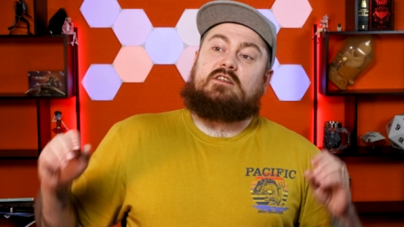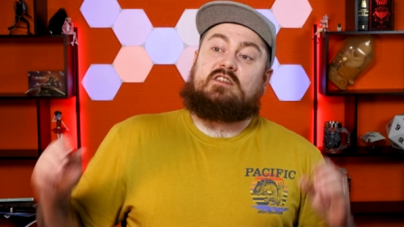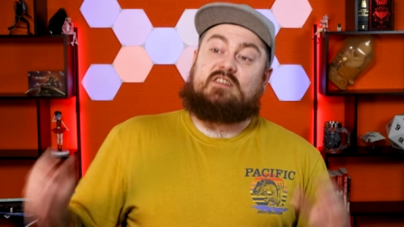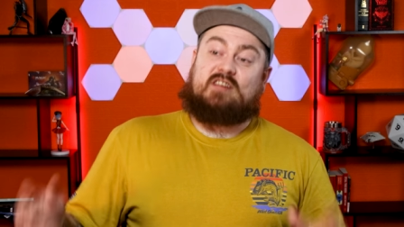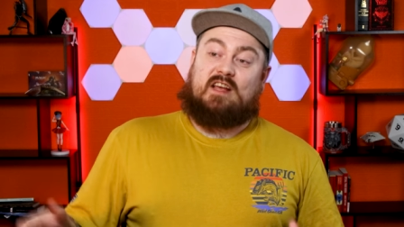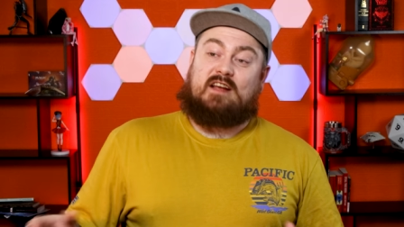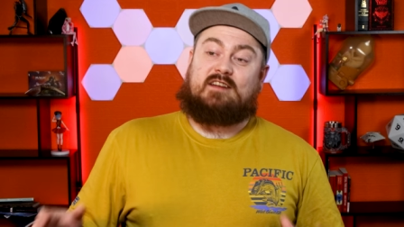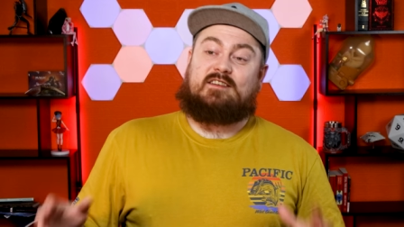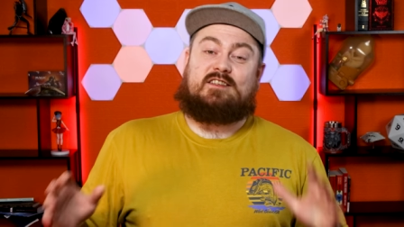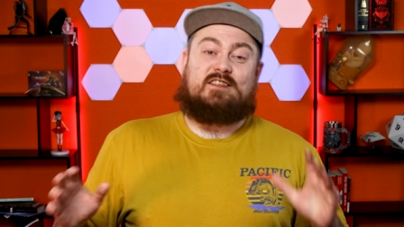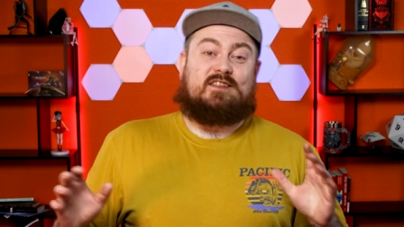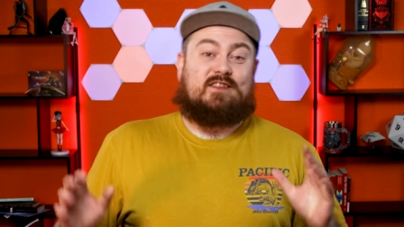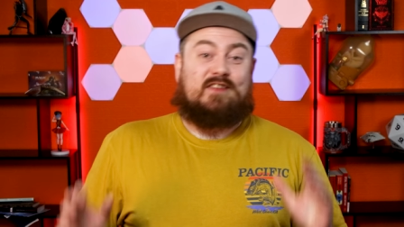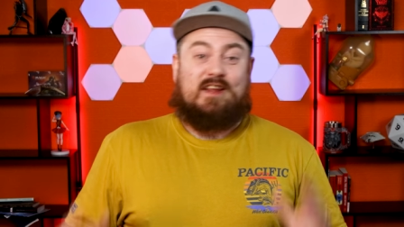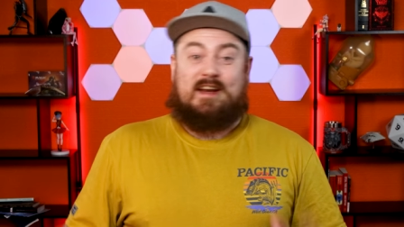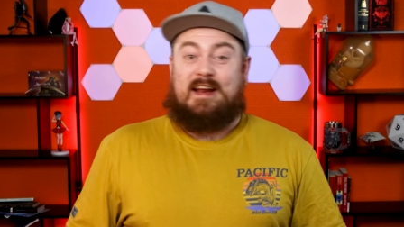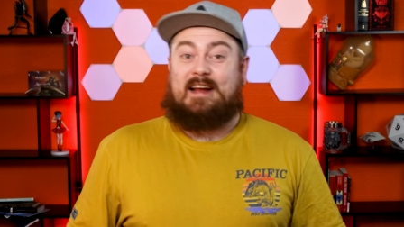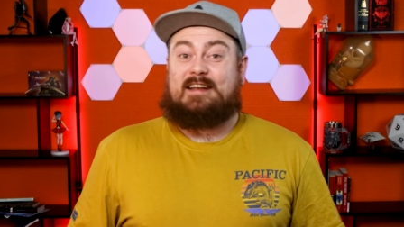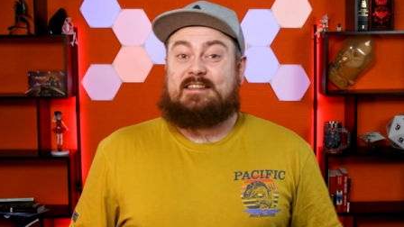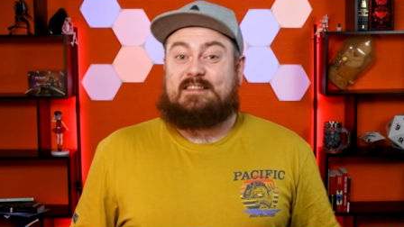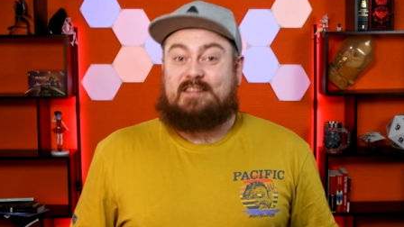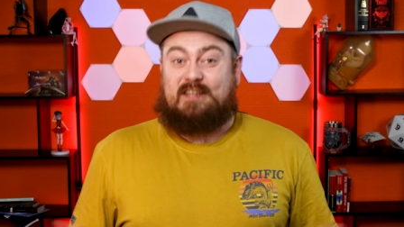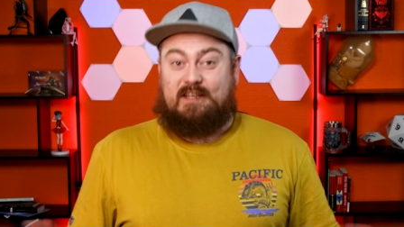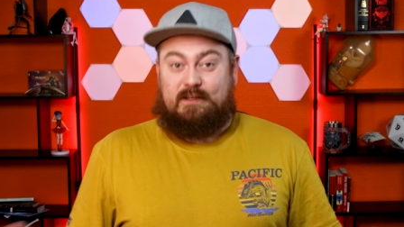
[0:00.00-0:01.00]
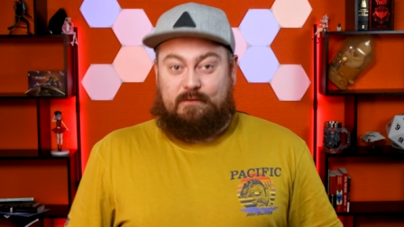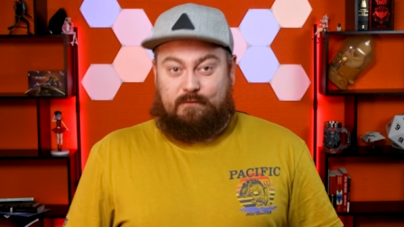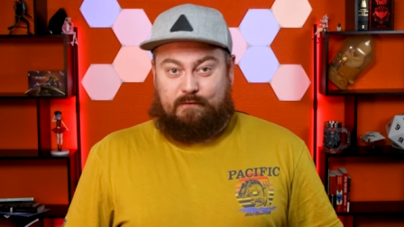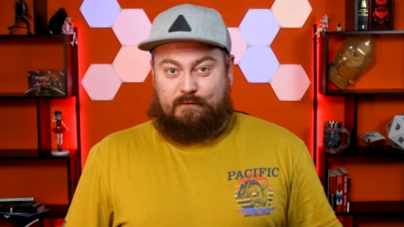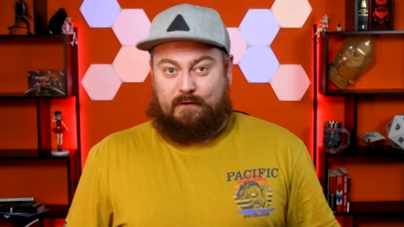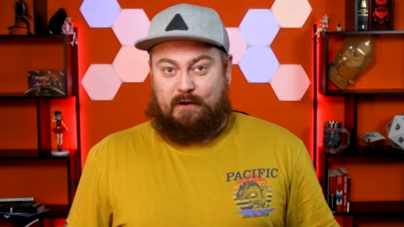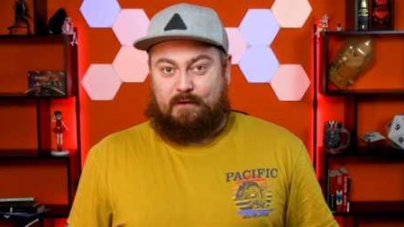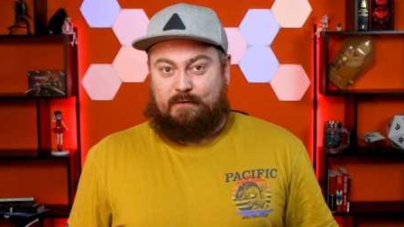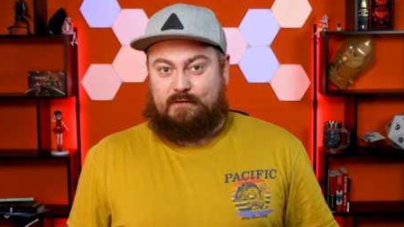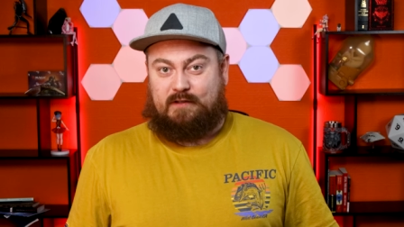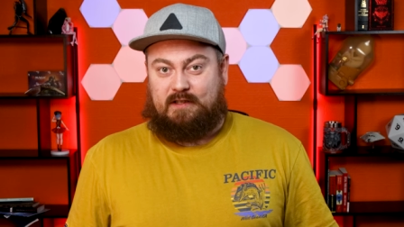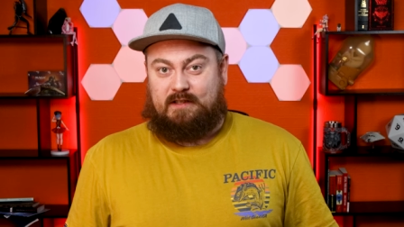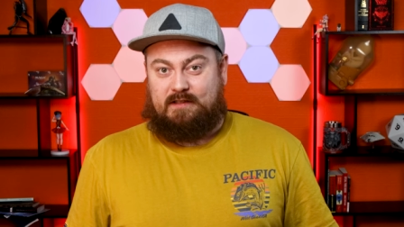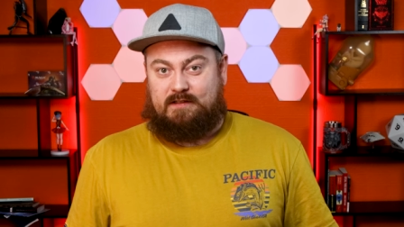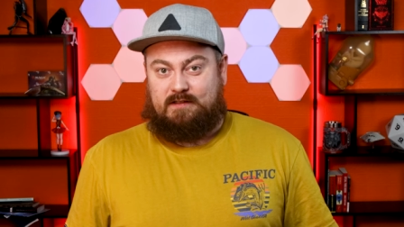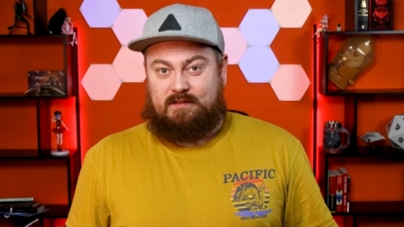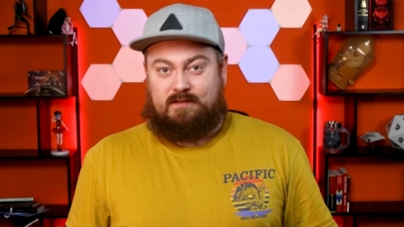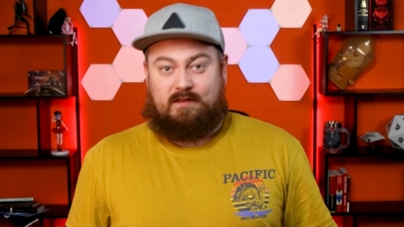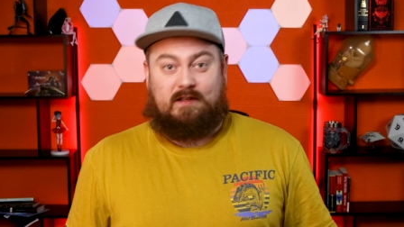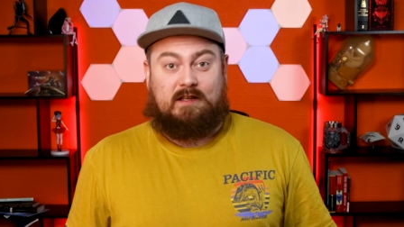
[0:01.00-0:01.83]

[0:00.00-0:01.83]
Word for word: Since the 1950s,